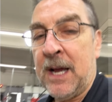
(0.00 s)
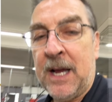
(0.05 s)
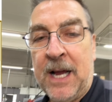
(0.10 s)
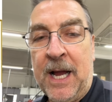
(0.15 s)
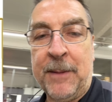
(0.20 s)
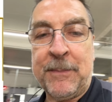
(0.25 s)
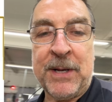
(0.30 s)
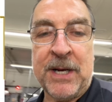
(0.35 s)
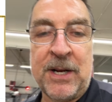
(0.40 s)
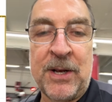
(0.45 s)

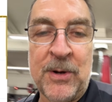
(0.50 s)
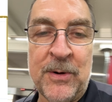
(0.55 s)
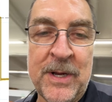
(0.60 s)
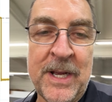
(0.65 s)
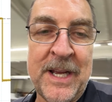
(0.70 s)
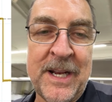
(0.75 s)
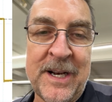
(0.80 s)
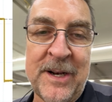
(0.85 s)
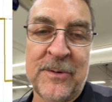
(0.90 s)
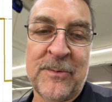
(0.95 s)
I'm gonna go
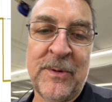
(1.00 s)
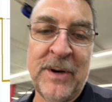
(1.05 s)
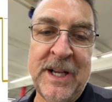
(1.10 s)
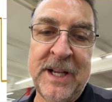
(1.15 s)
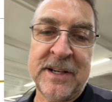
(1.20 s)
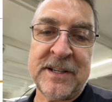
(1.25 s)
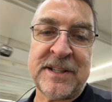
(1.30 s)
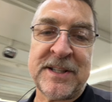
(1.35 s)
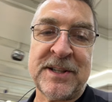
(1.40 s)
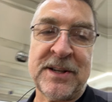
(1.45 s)
ahead and
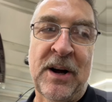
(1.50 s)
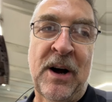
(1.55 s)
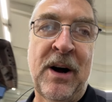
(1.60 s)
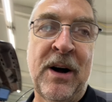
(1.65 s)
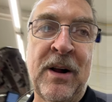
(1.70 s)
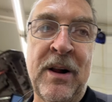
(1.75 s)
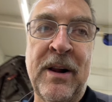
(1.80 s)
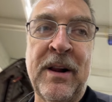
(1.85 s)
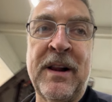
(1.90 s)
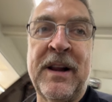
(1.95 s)

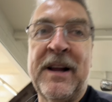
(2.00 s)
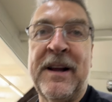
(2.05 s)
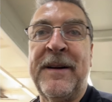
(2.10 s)
reinstall